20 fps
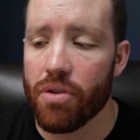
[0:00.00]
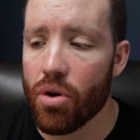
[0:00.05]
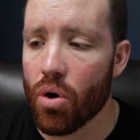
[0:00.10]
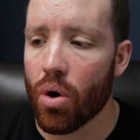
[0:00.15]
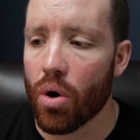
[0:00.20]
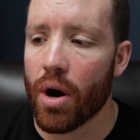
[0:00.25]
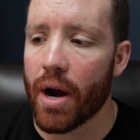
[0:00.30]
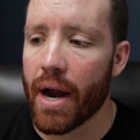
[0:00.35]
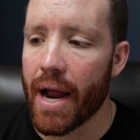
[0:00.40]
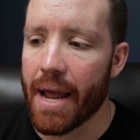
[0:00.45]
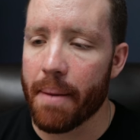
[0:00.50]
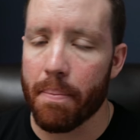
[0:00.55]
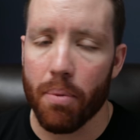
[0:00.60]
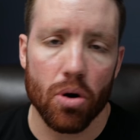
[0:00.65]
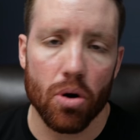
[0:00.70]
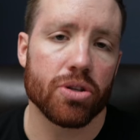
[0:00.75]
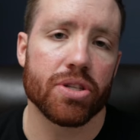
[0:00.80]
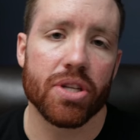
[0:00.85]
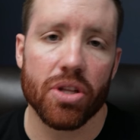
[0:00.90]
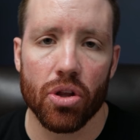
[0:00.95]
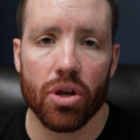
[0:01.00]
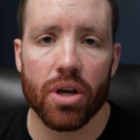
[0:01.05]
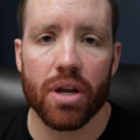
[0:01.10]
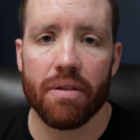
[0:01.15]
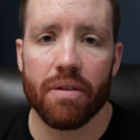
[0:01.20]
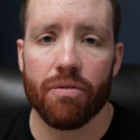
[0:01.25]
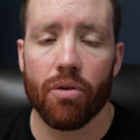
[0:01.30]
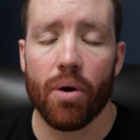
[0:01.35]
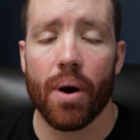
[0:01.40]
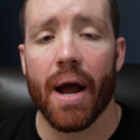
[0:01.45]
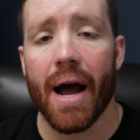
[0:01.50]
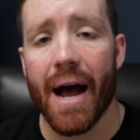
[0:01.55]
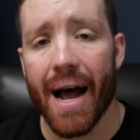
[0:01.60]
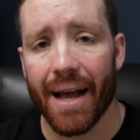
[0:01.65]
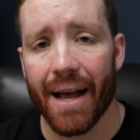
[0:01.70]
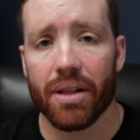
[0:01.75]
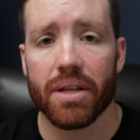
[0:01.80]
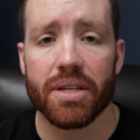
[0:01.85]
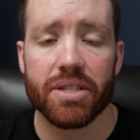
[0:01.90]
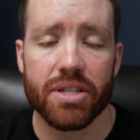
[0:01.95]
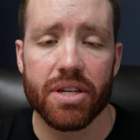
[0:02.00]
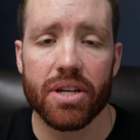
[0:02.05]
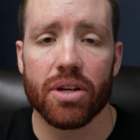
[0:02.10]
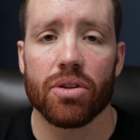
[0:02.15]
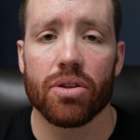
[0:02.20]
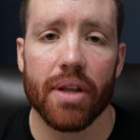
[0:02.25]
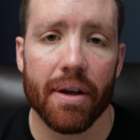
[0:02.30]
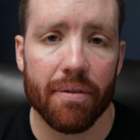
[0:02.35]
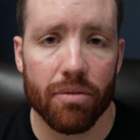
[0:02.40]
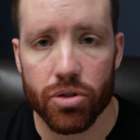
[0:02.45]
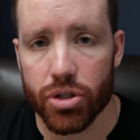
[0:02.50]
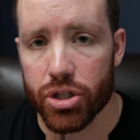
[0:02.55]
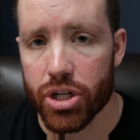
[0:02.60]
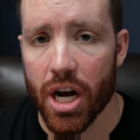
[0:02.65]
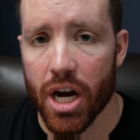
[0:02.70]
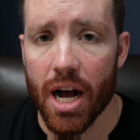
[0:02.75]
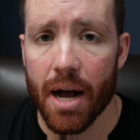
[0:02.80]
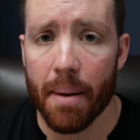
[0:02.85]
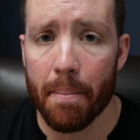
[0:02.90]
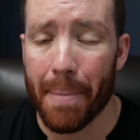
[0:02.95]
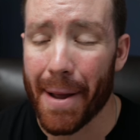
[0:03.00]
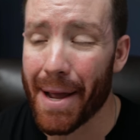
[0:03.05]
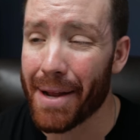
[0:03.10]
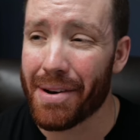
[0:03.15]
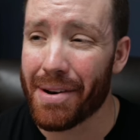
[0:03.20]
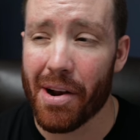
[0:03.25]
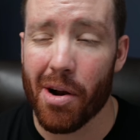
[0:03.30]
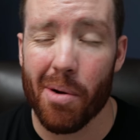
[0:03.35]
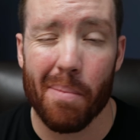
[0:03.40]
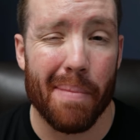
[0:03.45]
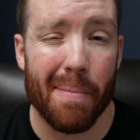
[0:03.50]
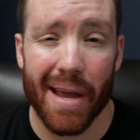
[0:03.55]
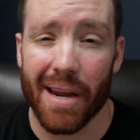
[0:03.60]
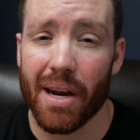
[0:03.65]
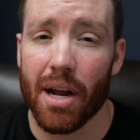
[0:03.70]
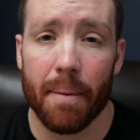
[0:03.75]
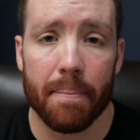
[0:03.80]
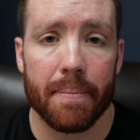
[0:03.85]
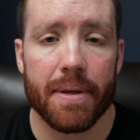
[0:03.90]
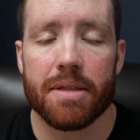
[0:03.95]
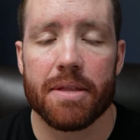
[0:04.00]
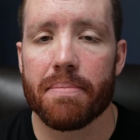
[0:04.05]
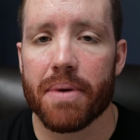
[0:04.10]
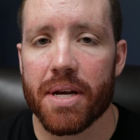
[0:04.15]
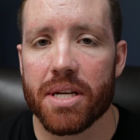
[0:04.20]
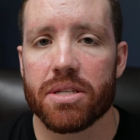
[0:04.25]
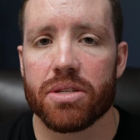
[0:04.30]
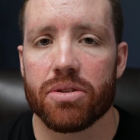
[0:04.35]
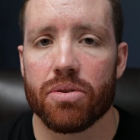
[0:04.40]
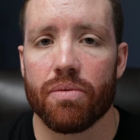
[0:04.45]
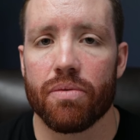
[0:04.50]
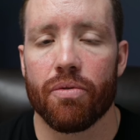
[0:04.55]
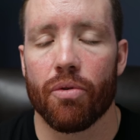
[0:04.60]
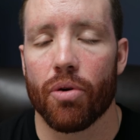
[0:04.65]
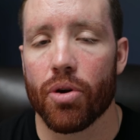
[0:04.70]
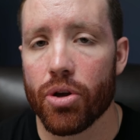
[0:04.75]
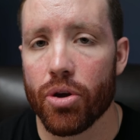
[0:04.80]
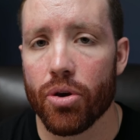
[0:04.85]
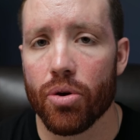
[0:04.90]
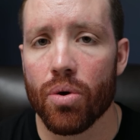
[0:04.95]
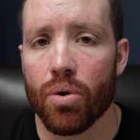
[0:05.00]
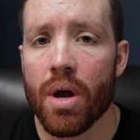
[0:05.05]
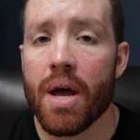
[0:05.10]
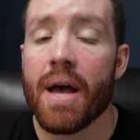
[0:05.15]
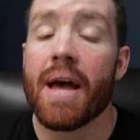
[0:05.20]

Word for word: you are a person looking for a highly skilled level job, Bandera may not be the best suit for you.